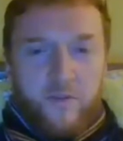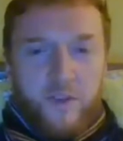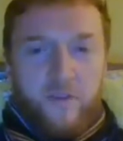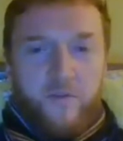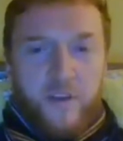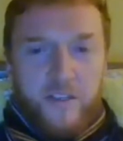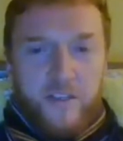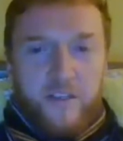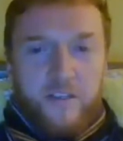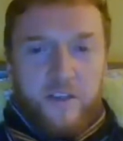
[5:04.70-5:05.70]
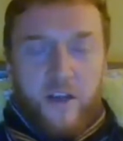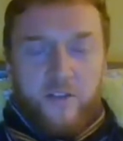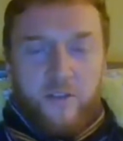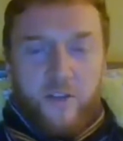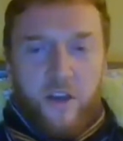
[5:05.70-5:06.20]
He fixes his
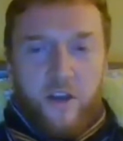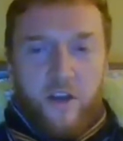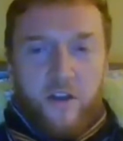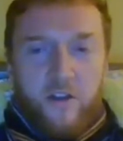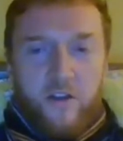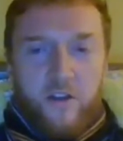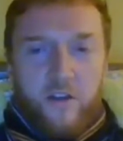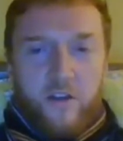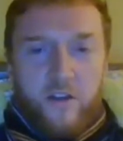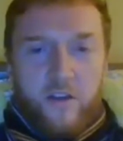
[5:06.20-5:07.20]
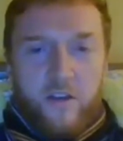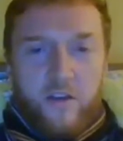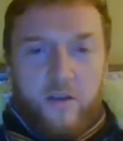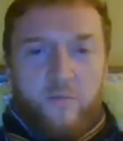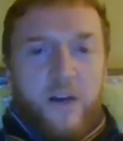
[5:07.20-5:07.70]
eyes on her,
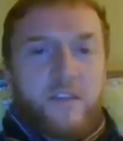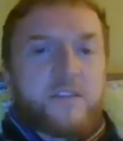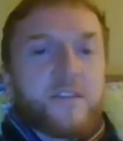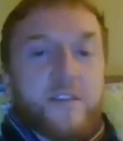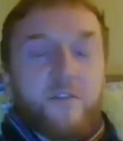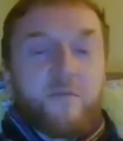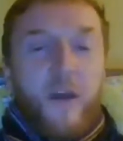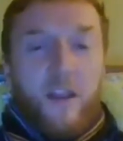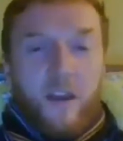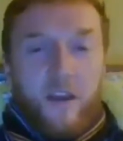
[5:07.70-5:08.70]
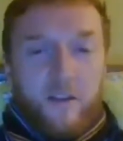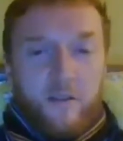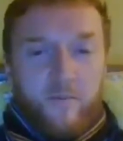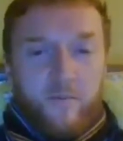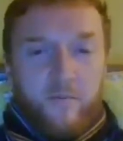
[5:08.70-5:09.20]
by the city of men.
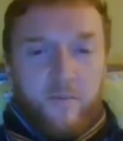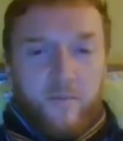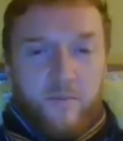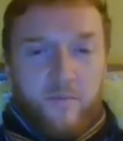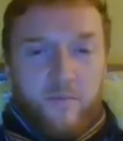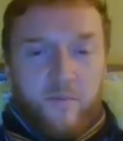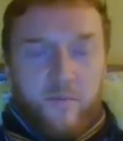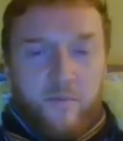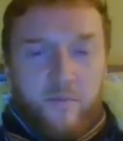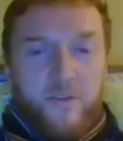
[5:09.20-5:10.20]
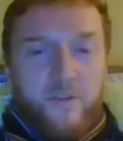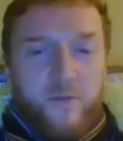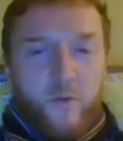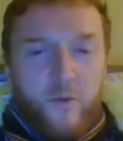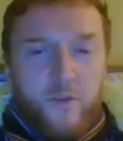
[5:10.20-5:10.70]
Because,
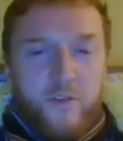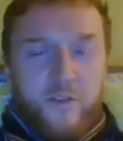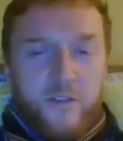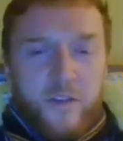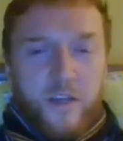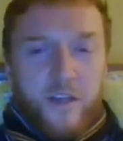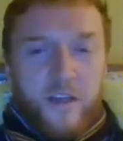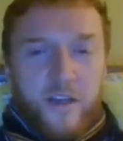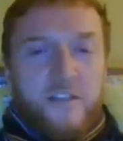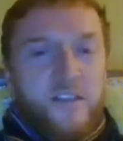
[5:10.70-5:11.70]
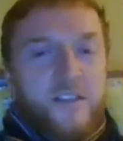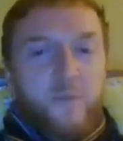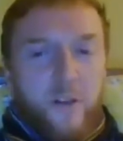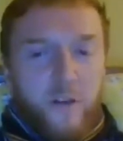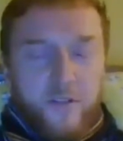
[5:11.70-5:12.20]
of course, a city
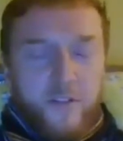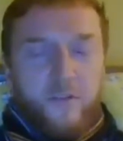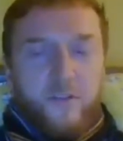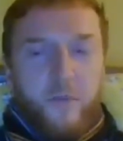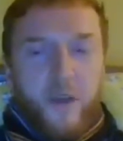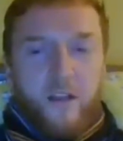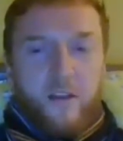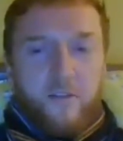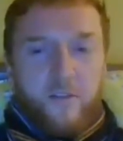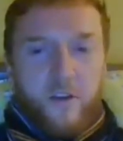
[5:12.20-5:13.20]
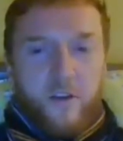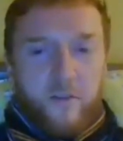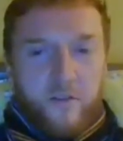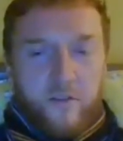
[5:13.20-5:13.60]
belongs to its men, no?